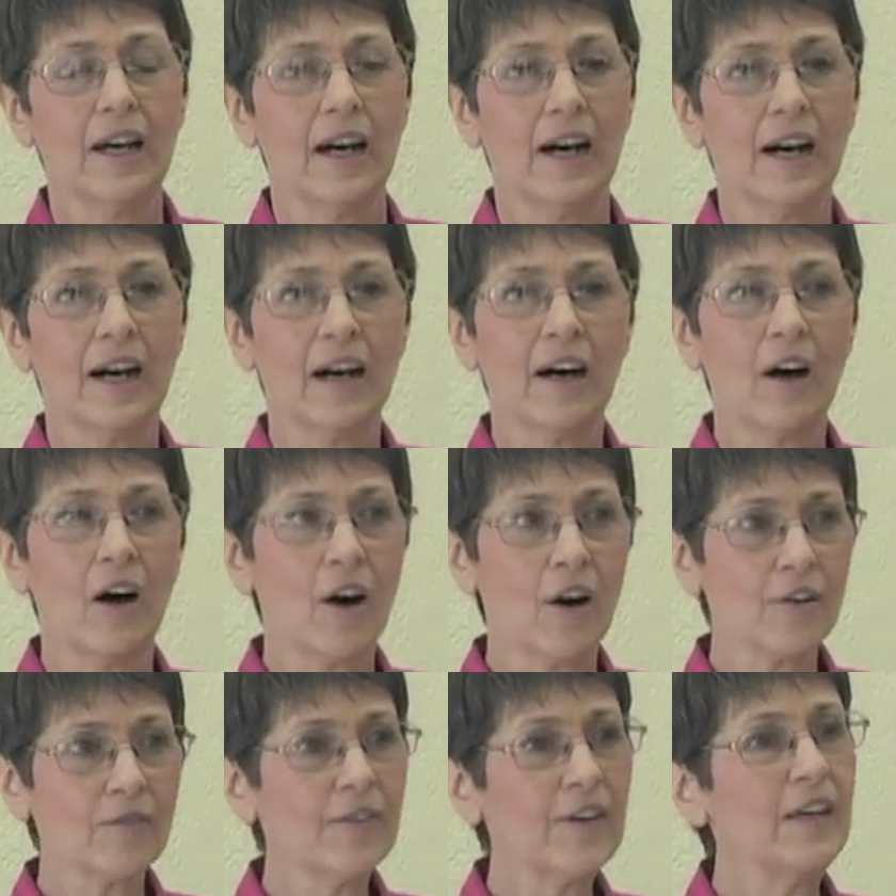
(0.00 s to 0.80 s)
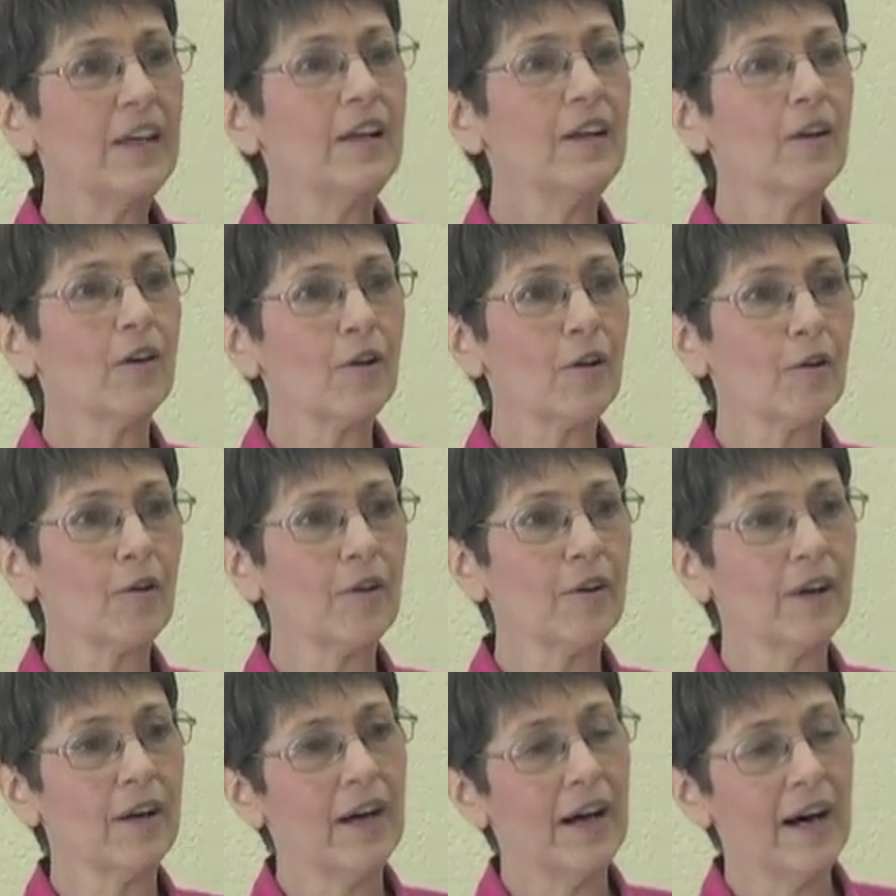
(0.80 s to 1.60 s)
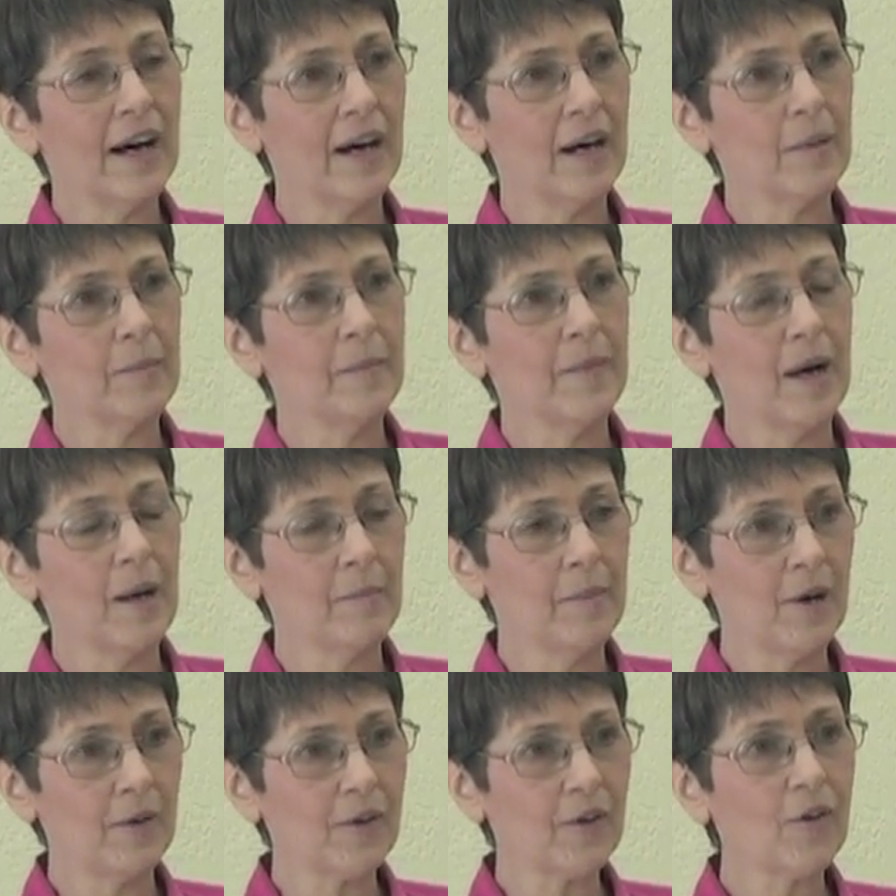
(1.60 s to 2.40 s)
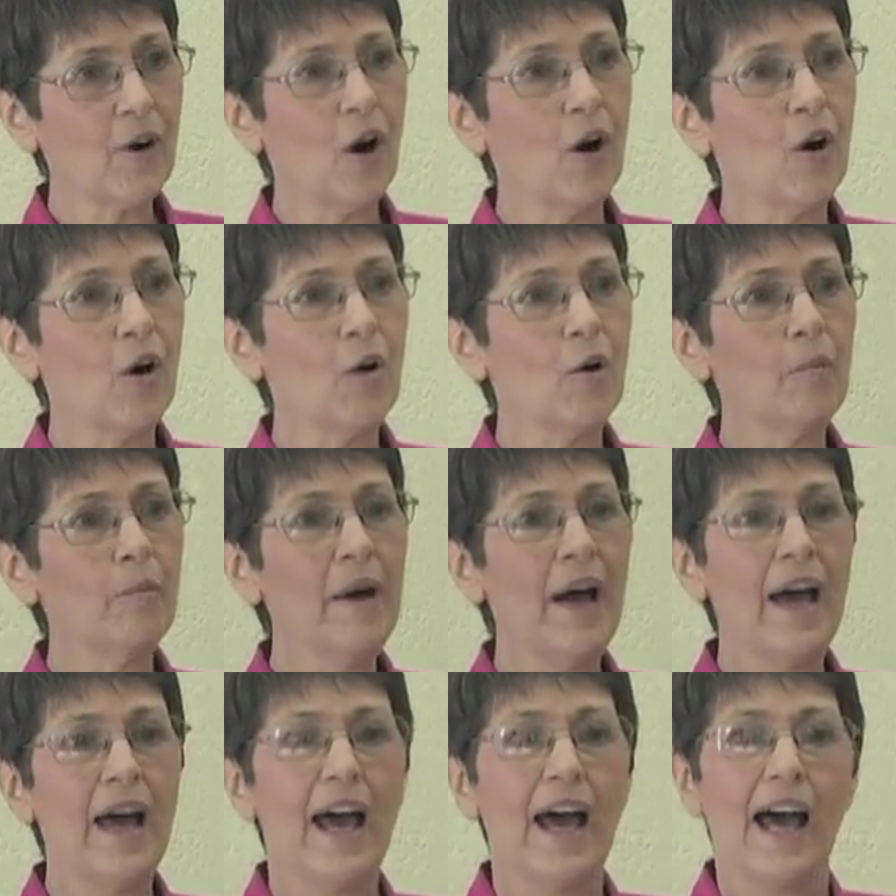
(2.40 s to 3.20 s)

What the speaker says: RV or a motor home,